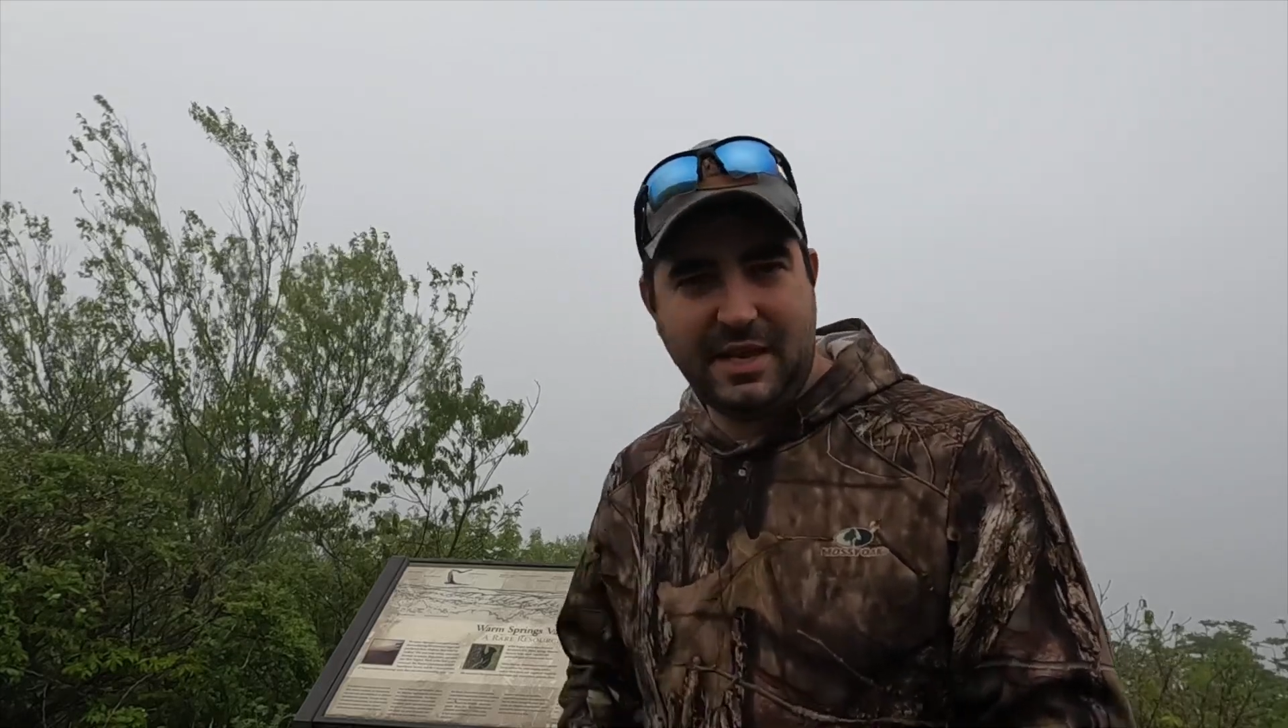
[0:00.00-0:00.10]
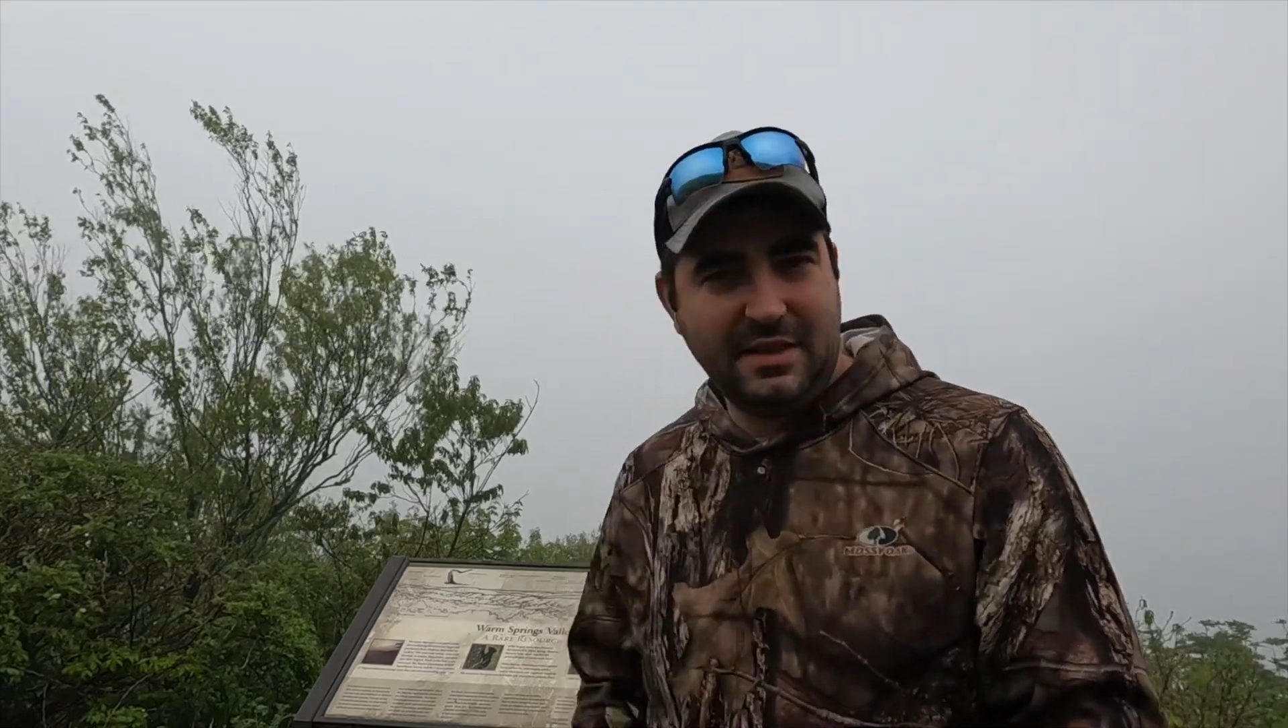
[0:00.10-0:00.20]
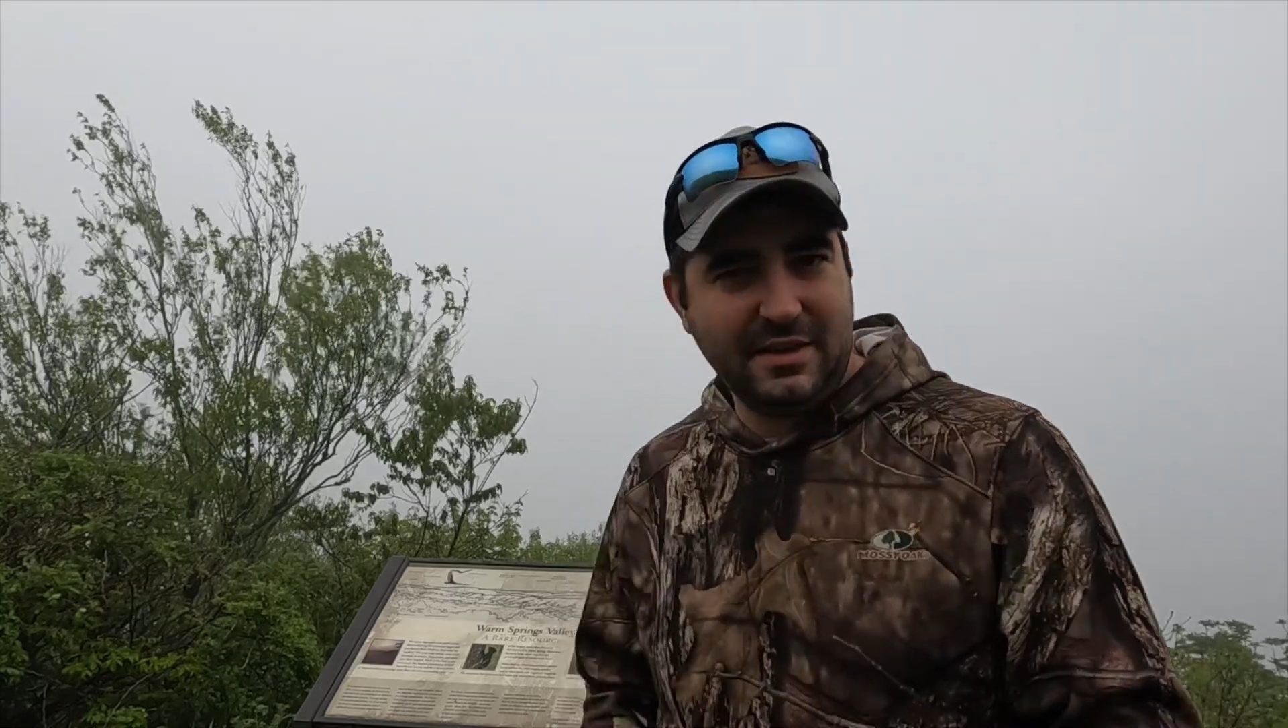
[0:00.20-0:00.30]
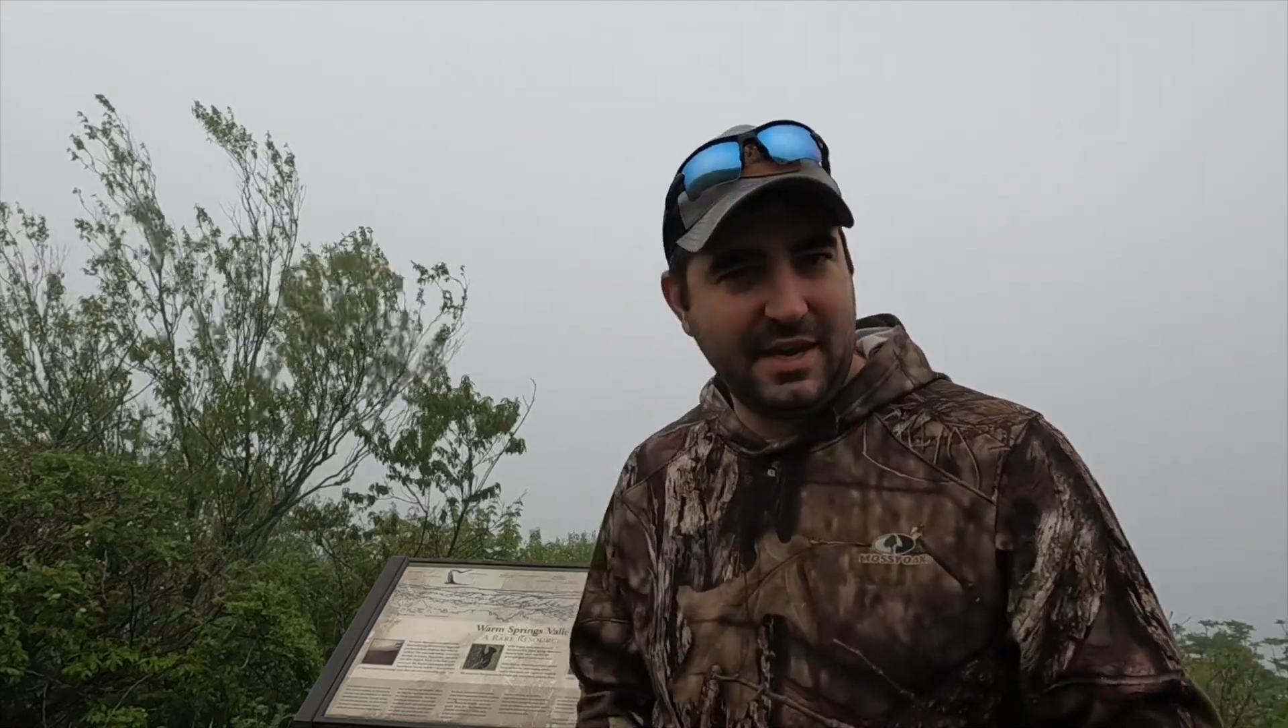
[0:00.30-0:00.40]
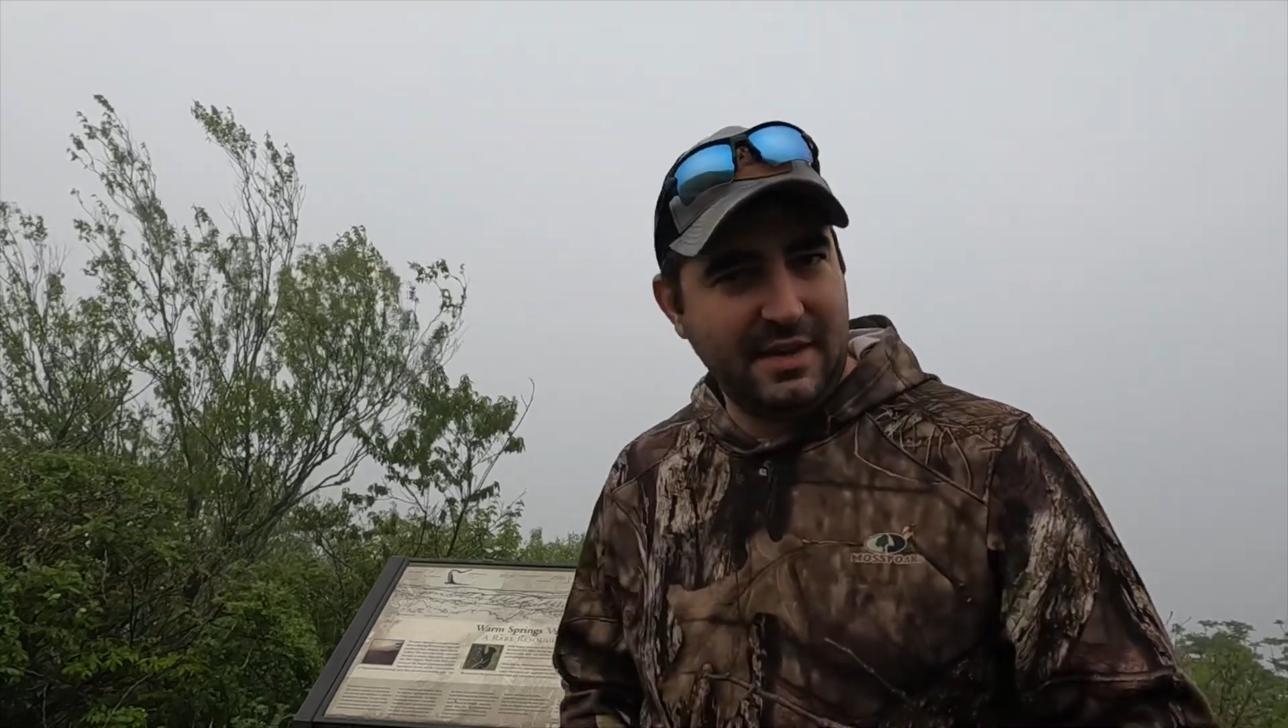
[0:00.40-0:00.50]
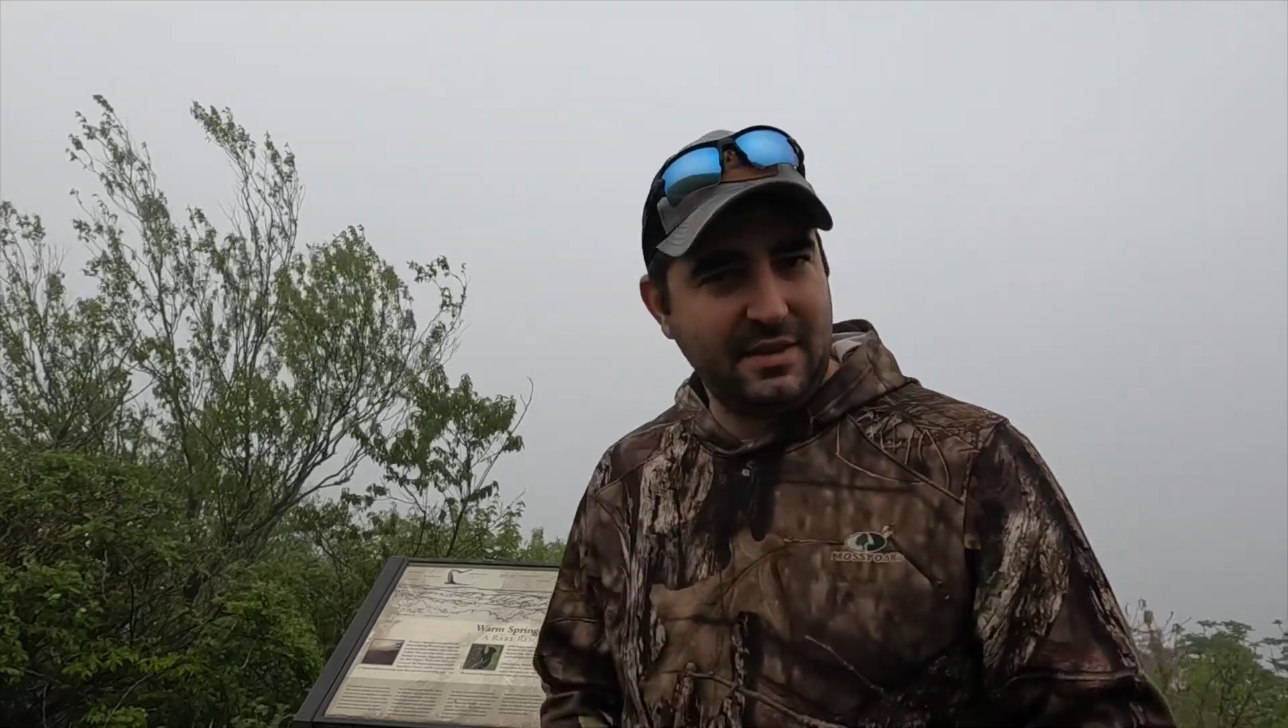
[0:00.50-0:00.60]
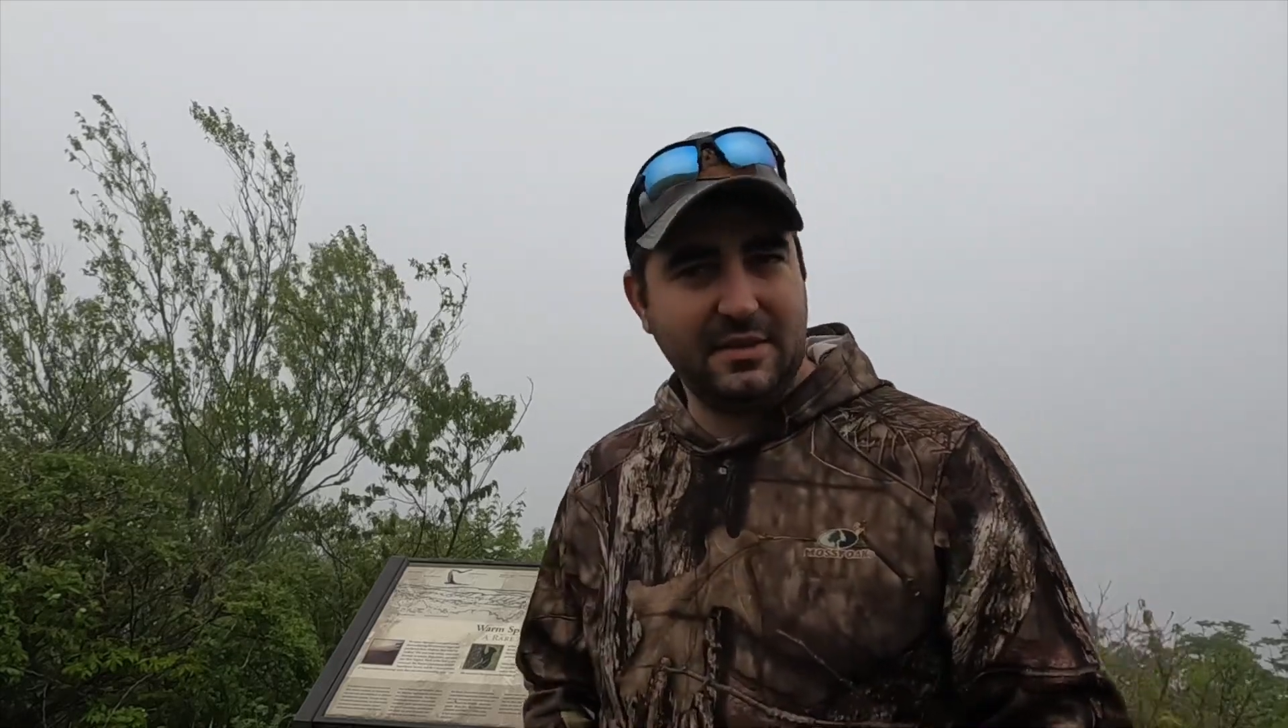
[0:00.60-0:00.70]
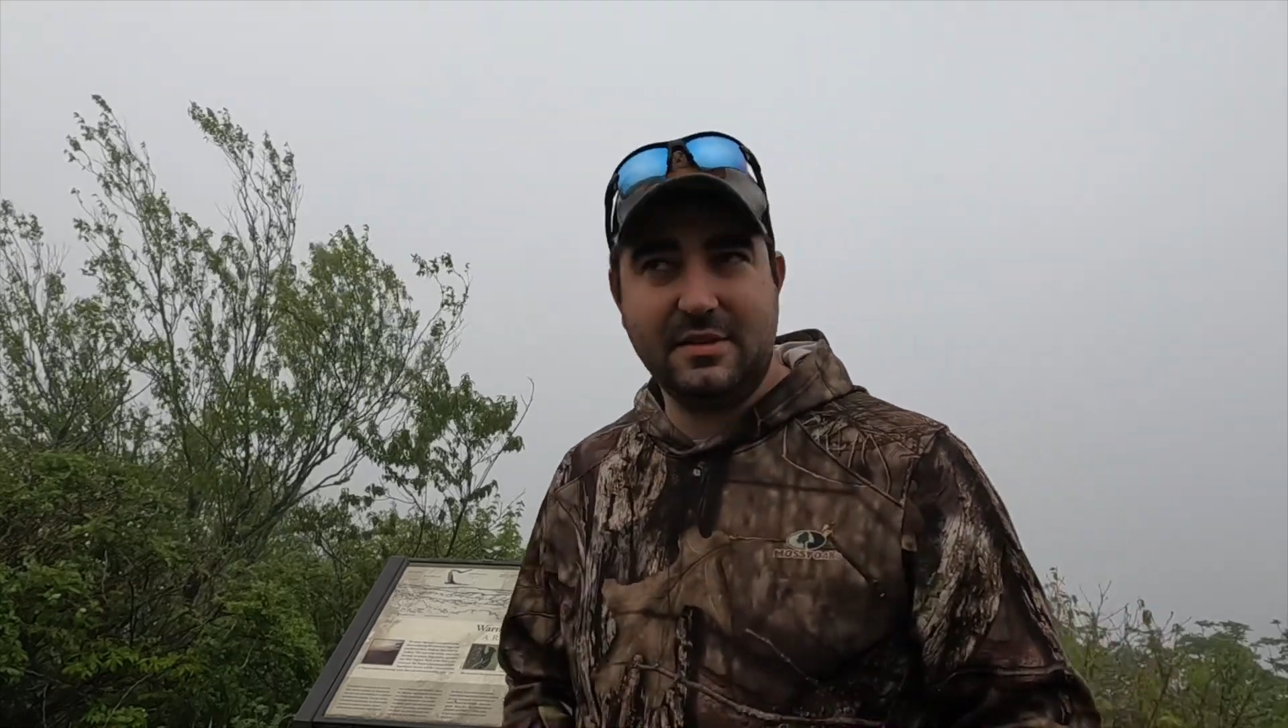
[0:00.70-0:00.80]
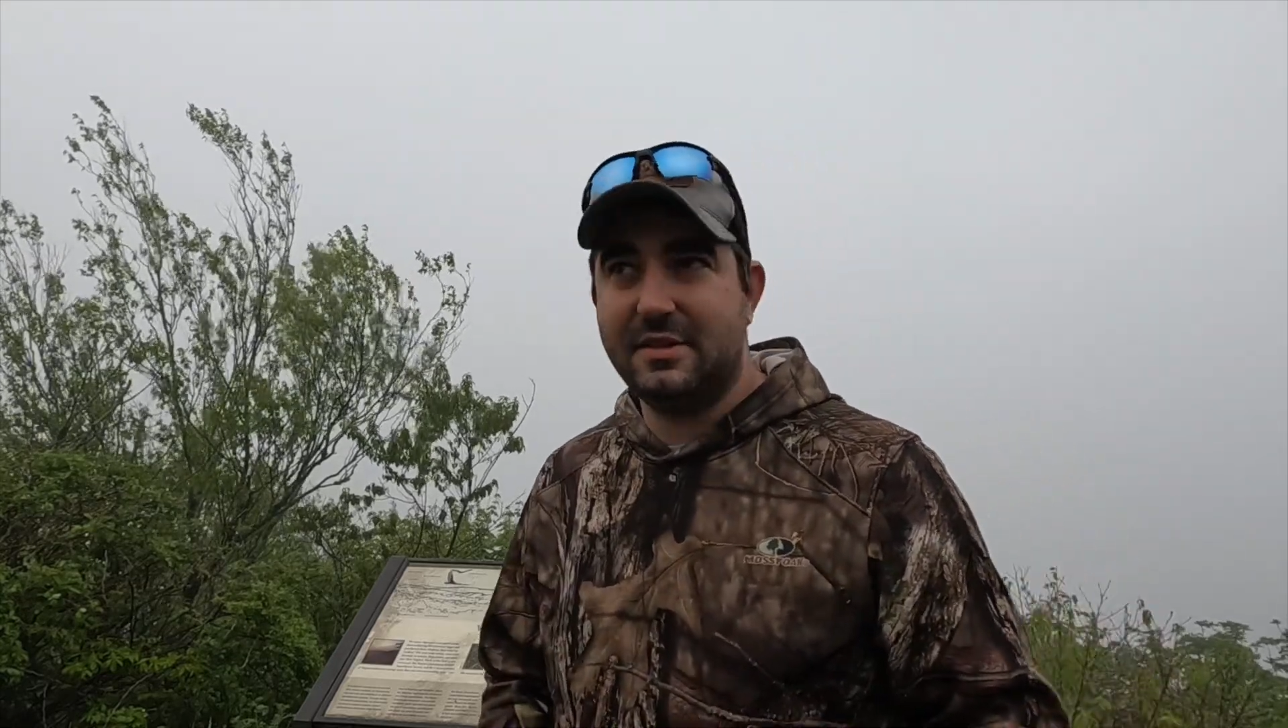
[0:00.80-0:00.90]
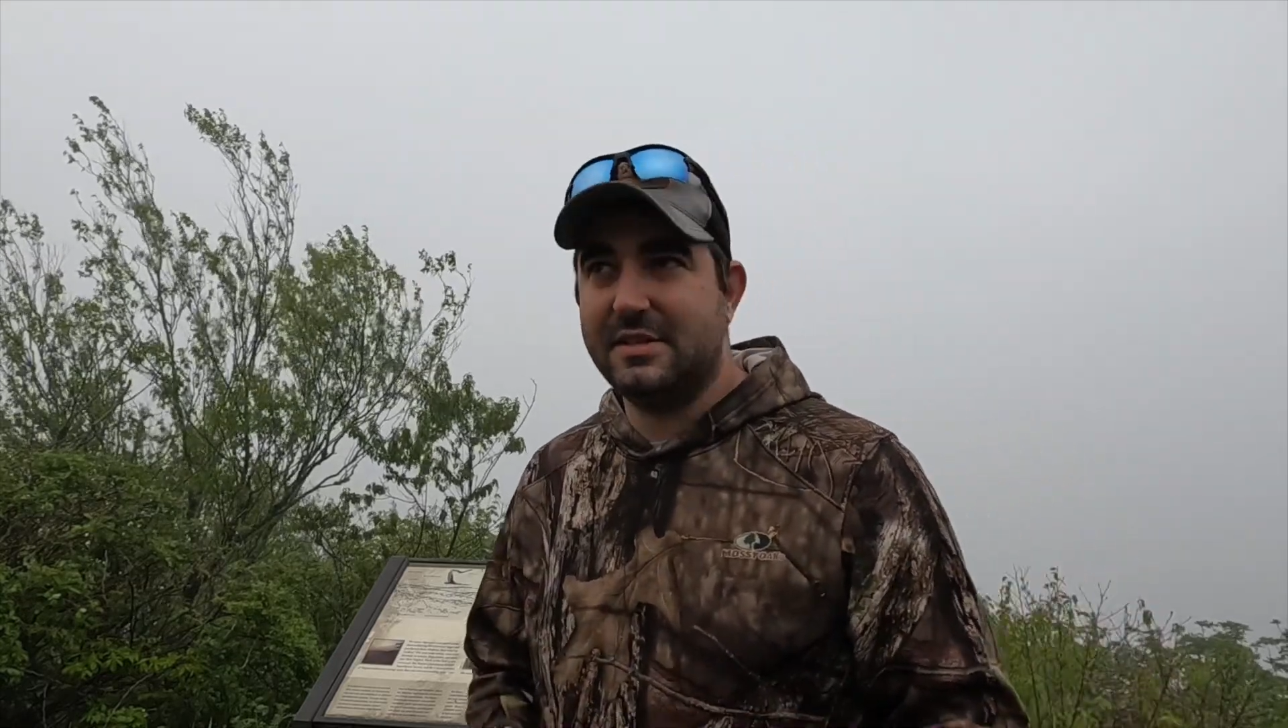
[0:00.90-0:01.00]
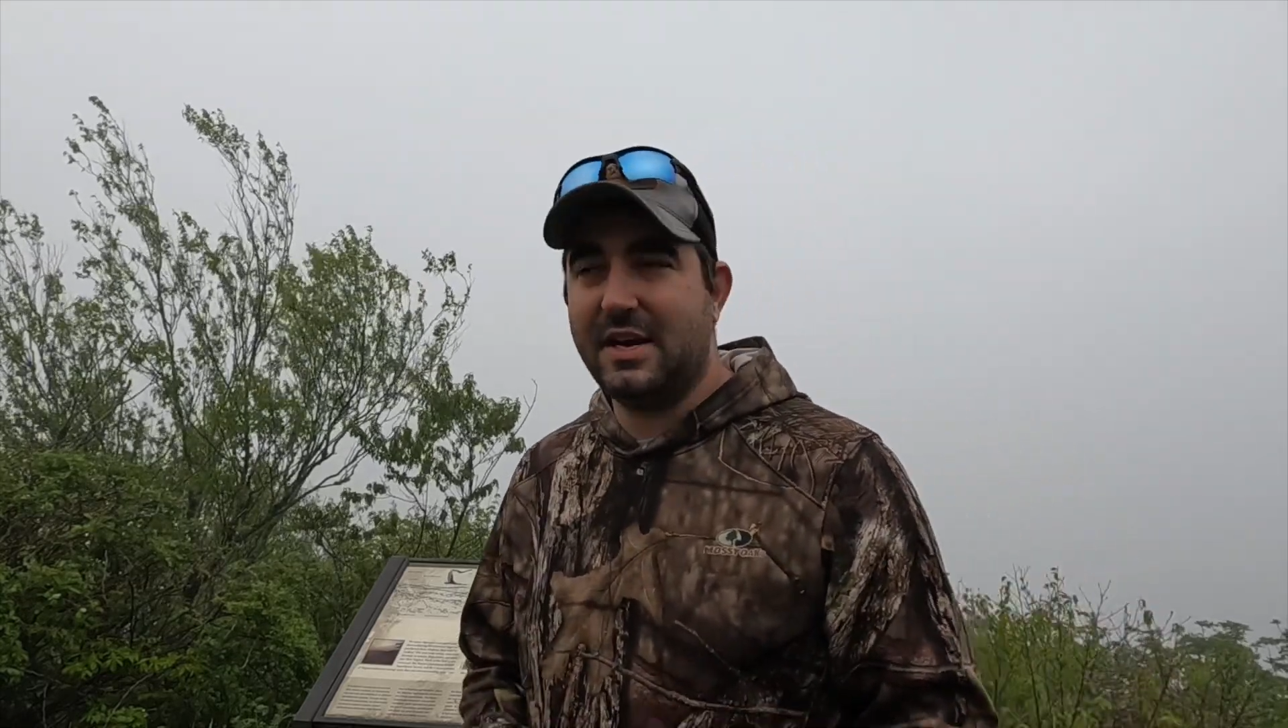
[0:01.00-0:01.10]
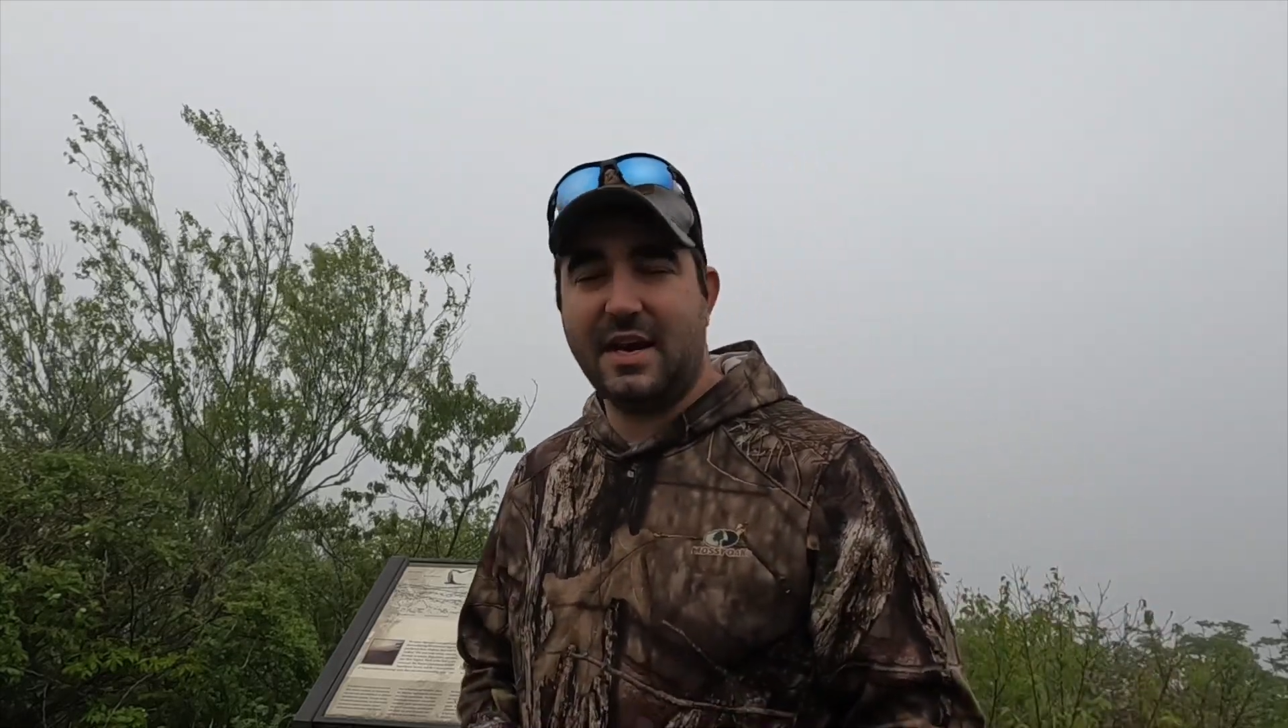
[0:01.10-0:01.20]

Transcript: It's